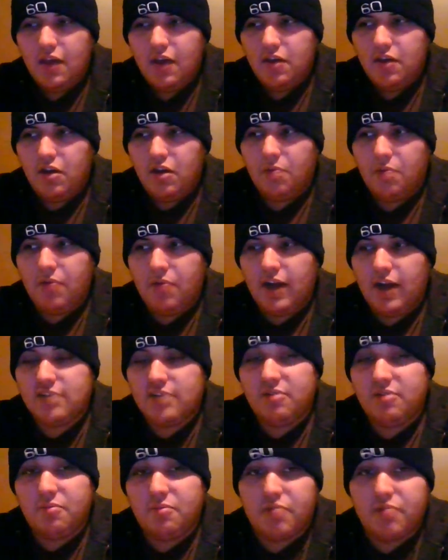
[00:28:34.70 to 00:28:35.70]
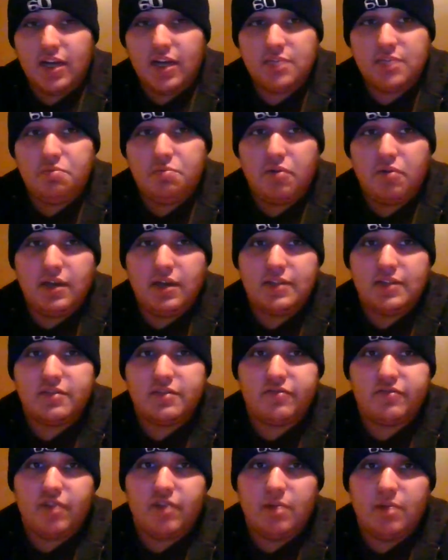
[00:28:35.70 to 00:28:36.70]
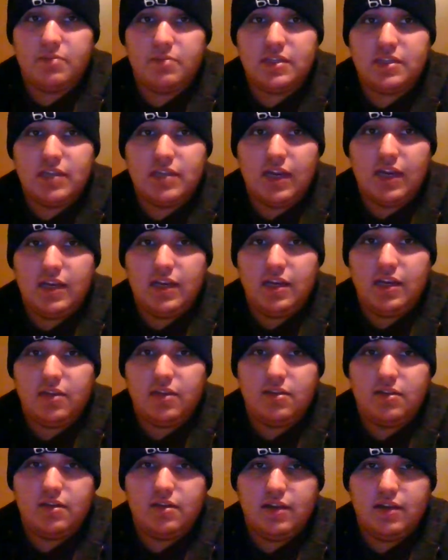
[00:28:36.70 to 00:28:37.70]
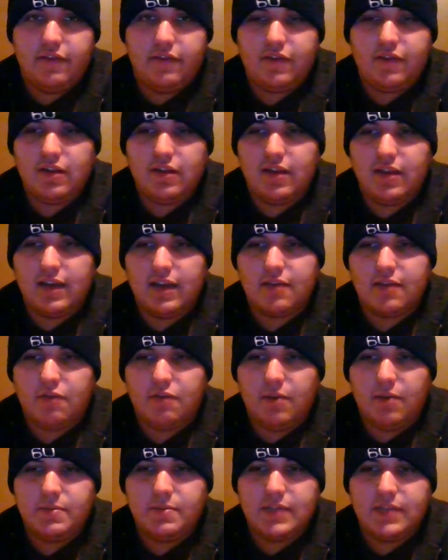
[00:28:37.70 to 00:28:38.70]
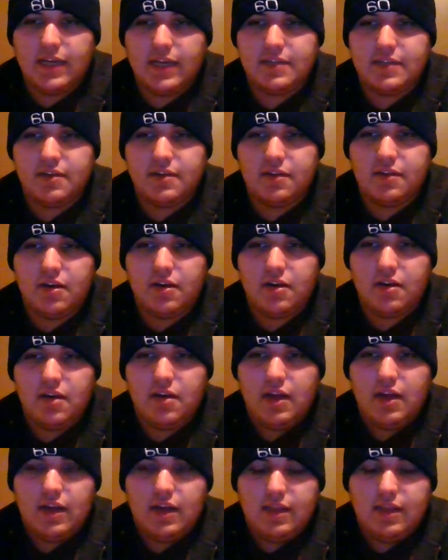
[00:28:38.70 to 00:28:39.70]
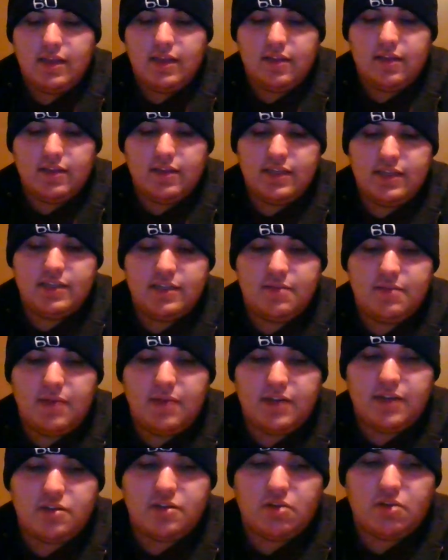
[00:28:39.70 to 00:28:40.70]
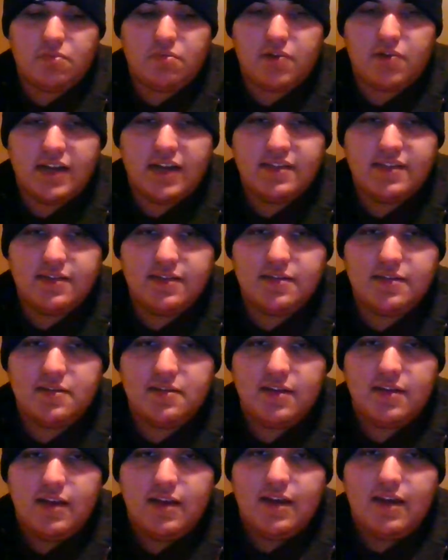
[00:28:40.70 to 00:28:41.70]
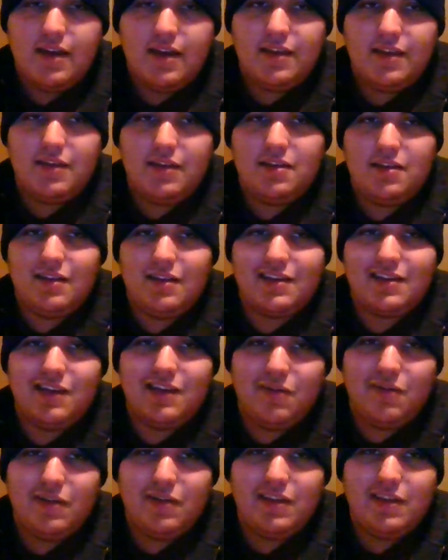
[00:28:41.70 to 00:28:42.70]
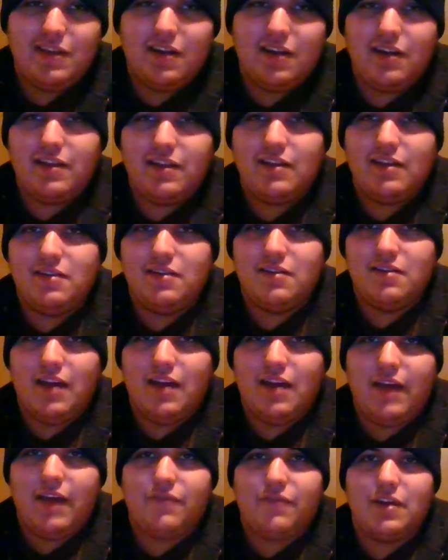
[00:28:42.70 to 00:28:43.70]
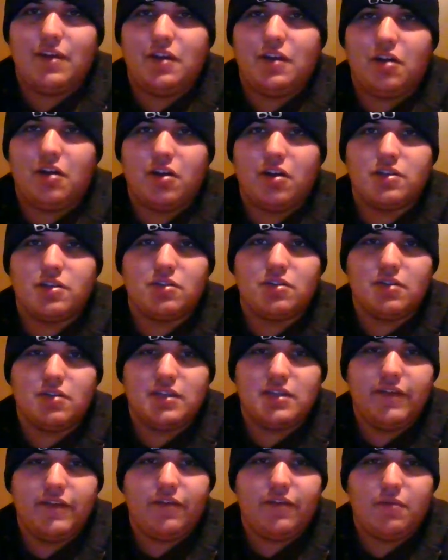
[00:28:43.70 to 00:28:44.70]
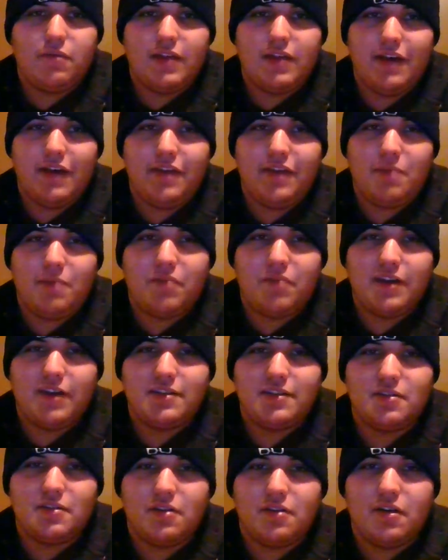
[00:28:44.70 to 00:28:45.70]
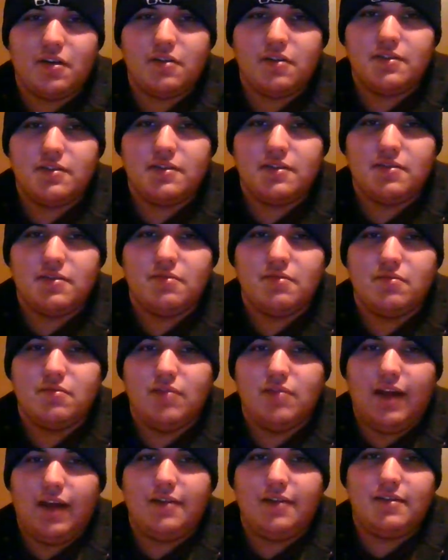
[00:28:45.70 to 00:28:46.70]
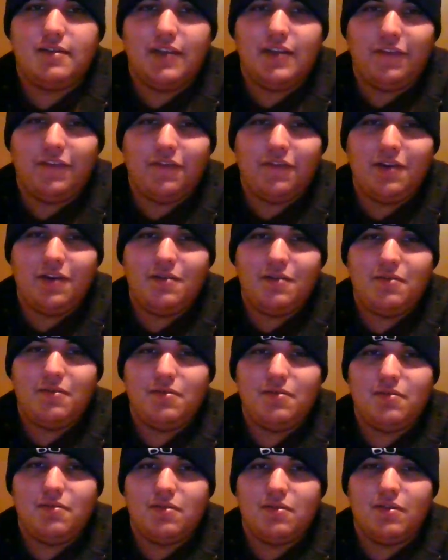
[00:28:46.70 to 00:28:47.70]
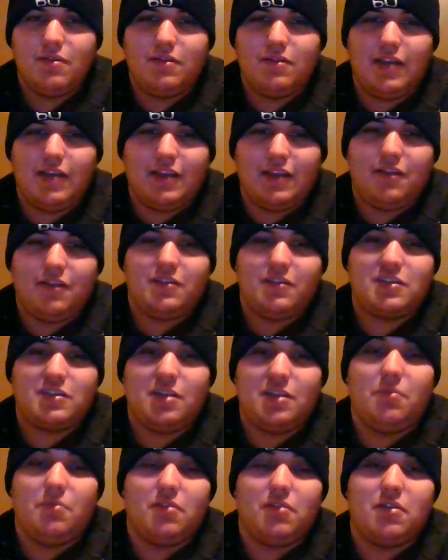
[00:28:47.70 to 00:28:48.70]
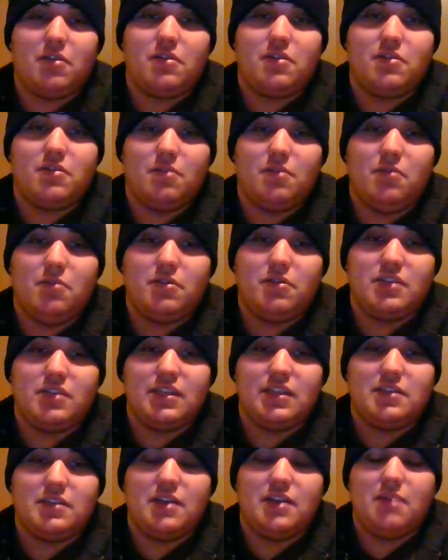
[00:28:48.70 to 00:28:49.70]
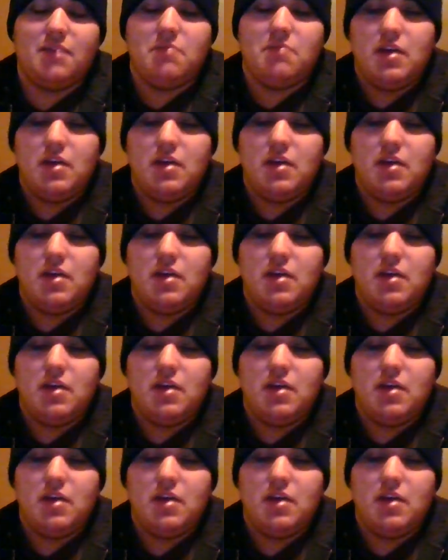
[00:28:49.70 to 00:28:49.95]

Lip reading: Your approximate price points from studying the different like websites on there that list them at certain prices, and then you have to go in there, and then every card store is different with how they price their cards. Not different. They're similar. They're mostly the same,